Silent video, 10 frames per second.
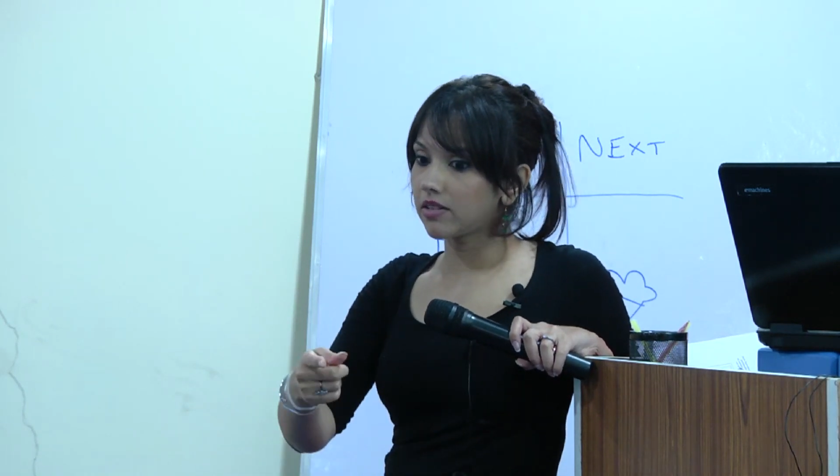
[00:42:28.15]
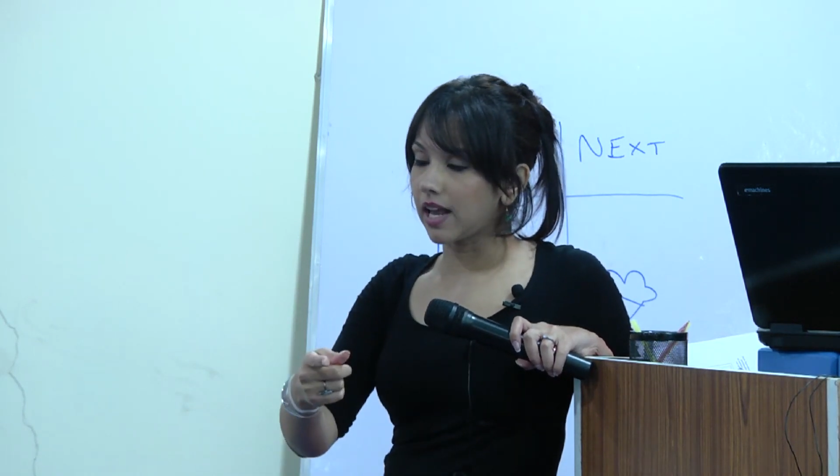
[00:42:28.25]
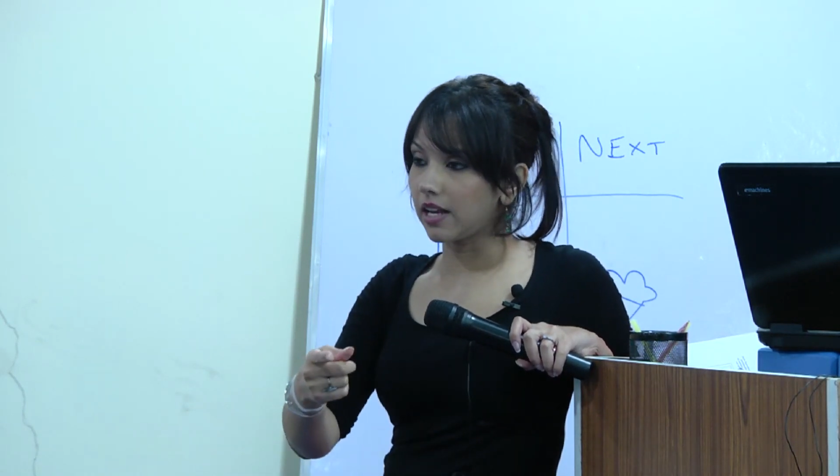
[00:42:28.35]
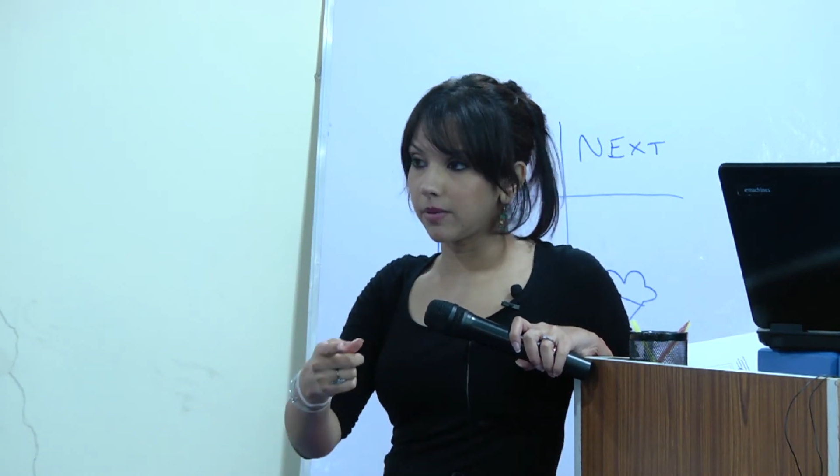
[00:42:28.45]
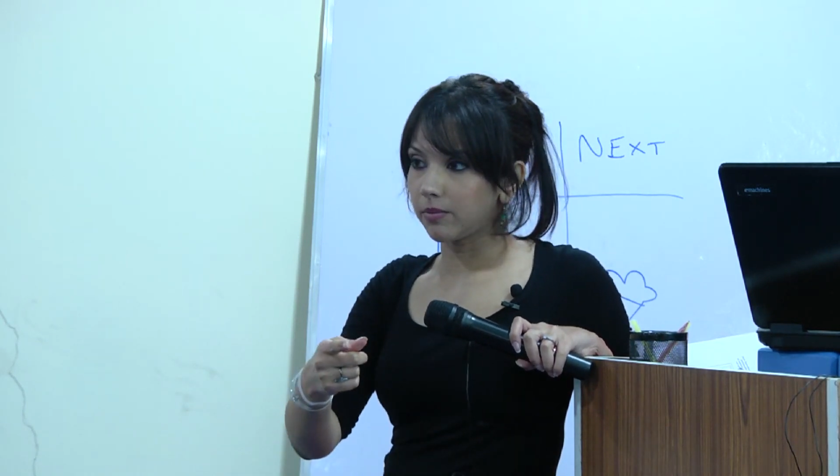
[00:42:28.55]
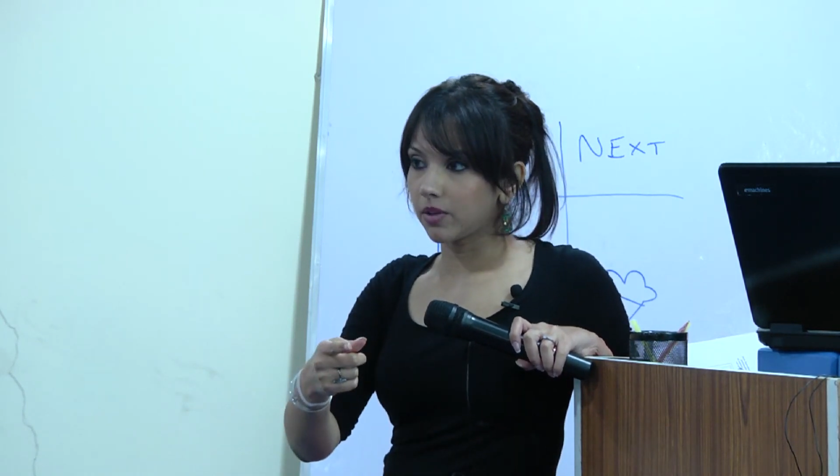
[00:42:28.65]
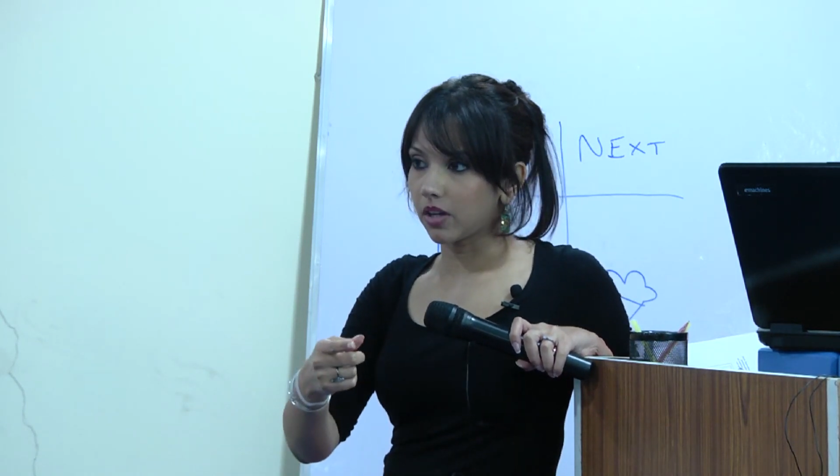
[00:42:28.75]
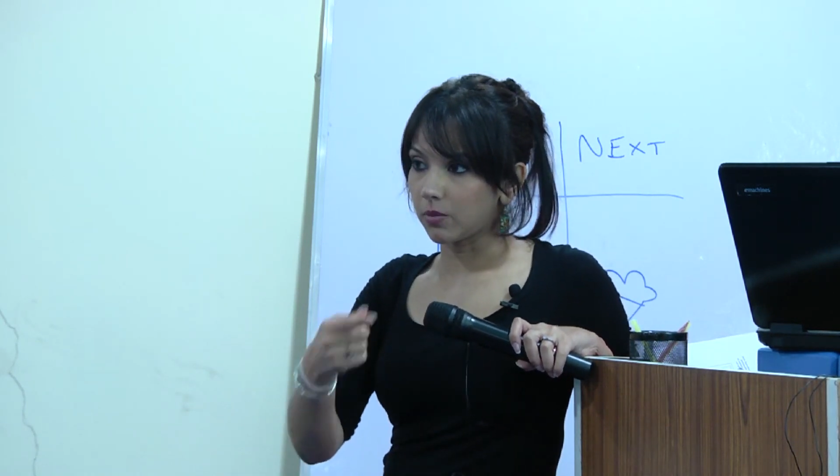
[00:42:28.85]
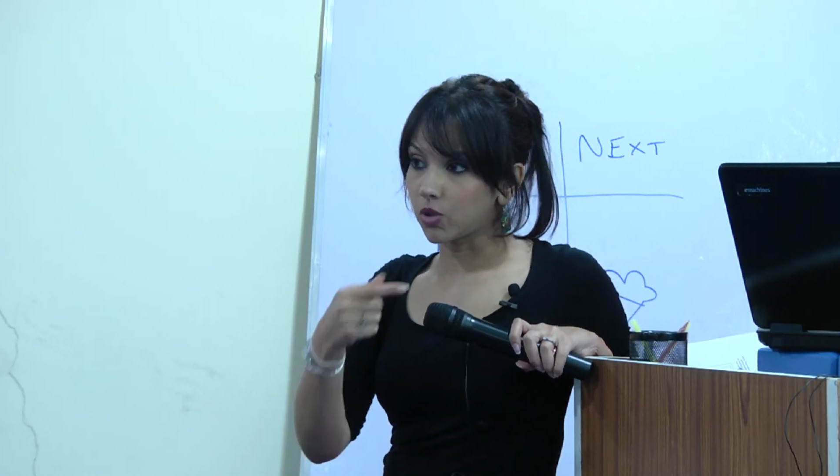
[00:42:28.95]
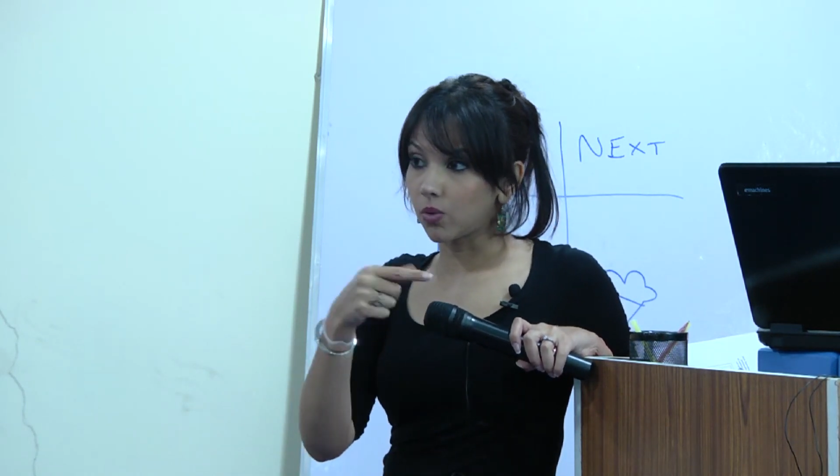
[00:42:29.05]
tell him,
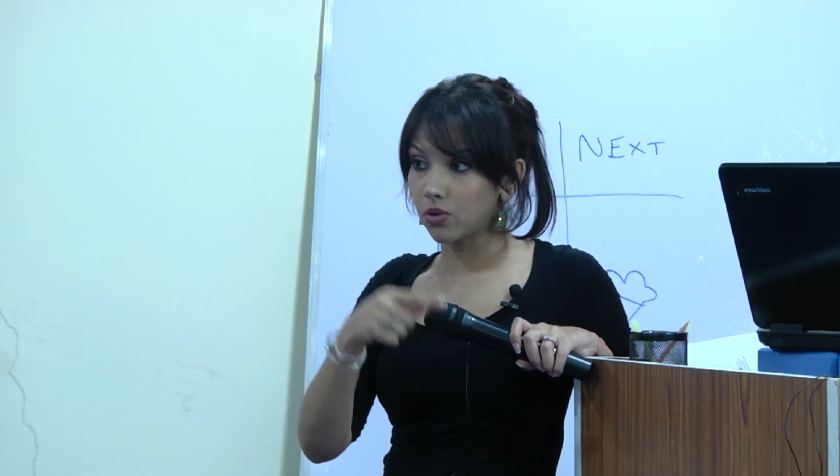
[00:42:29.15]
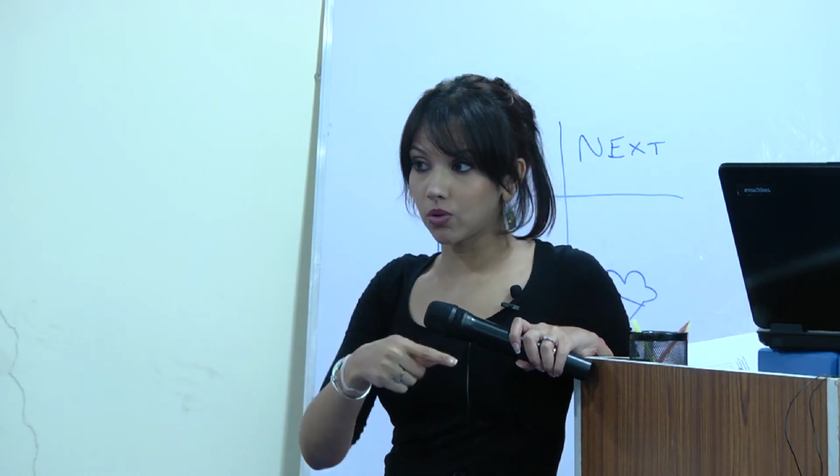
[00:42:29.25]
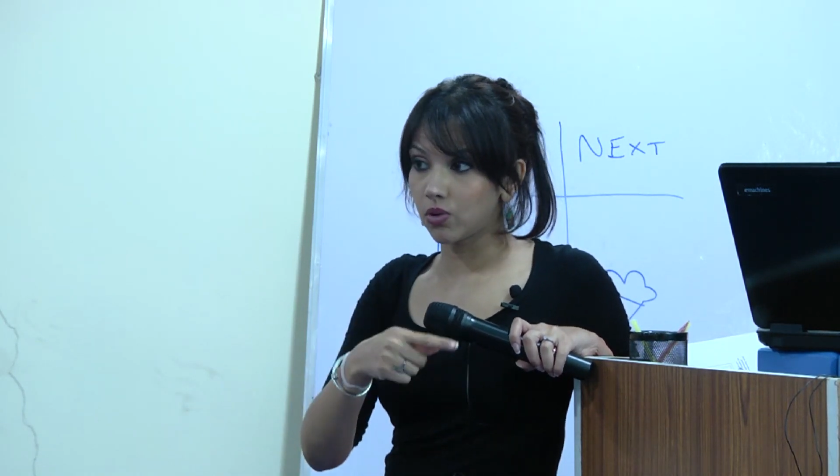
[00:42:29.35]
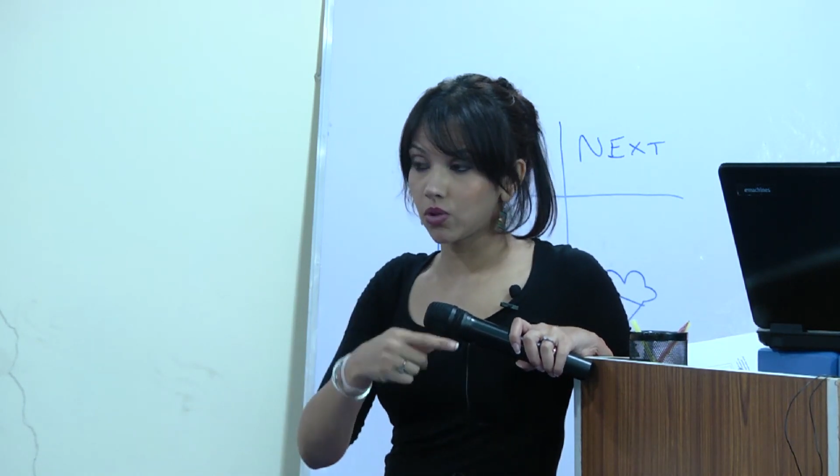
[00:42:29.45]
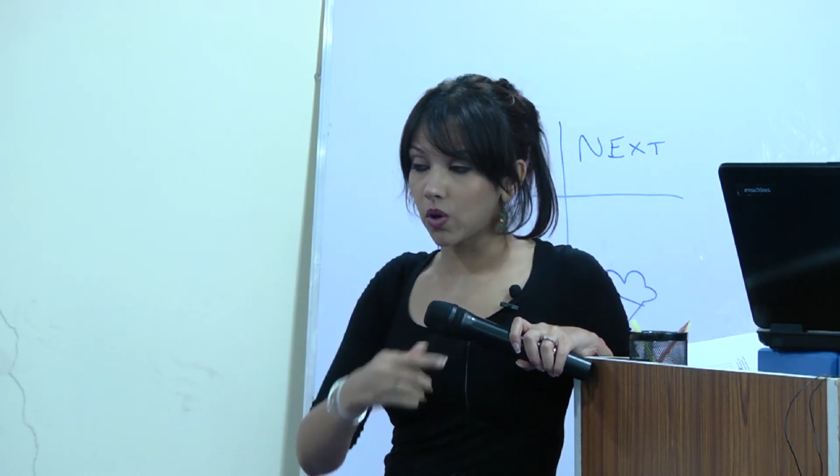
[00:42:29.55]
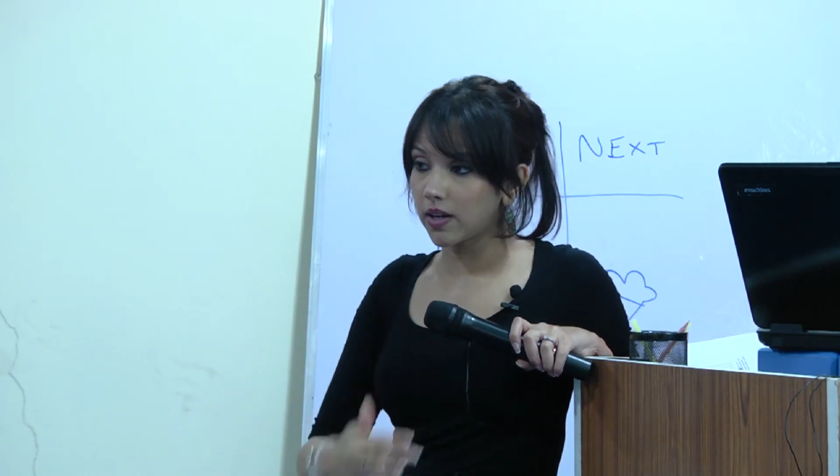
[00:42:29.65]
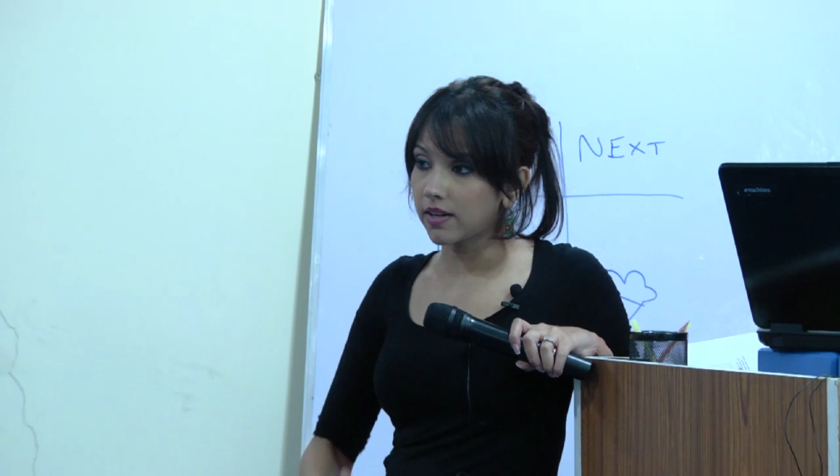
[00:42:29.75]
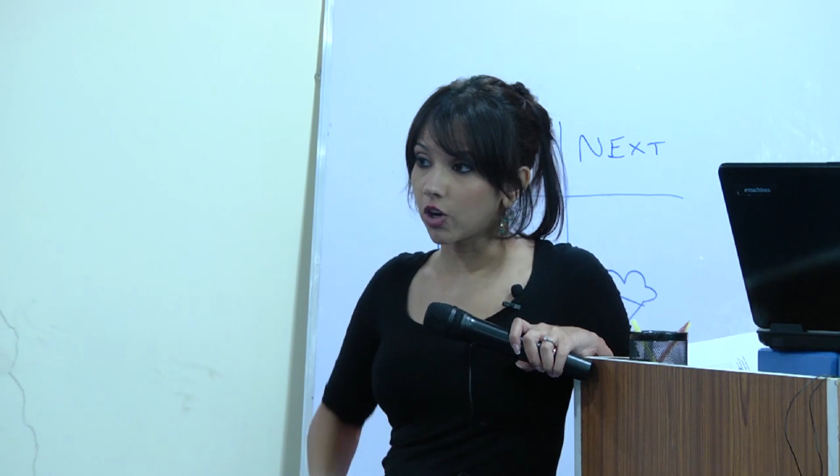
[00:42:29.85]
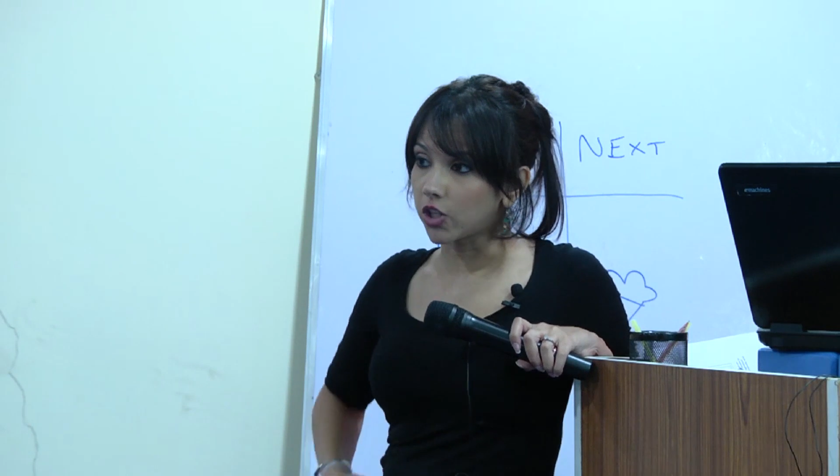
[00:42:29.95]
um, do you want to go to toilet?